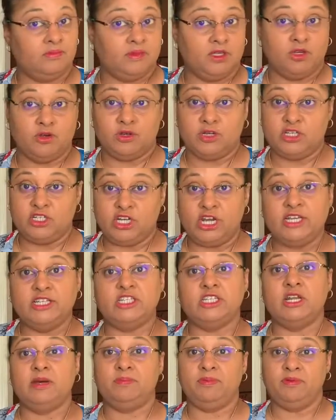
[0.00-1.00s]
You can change
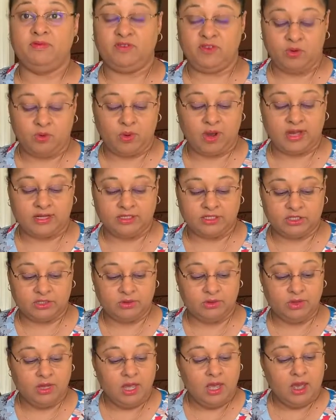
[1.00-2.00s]
it up if you want
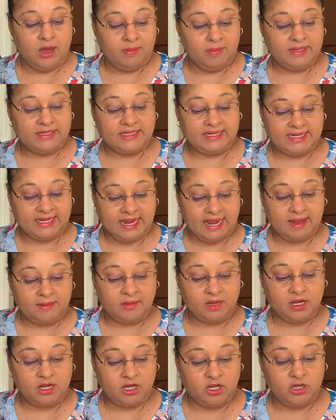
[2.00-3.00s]
to, but today I'm
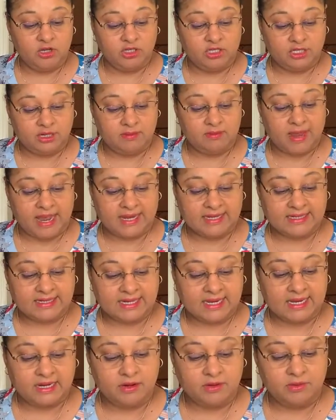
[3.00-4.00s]
going to use some
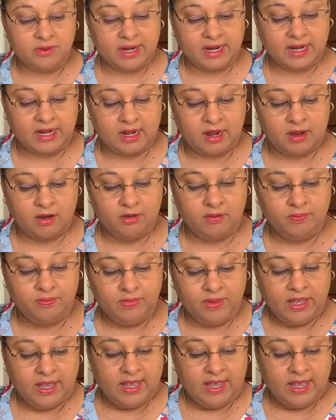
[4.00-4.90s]
Mexican oregano,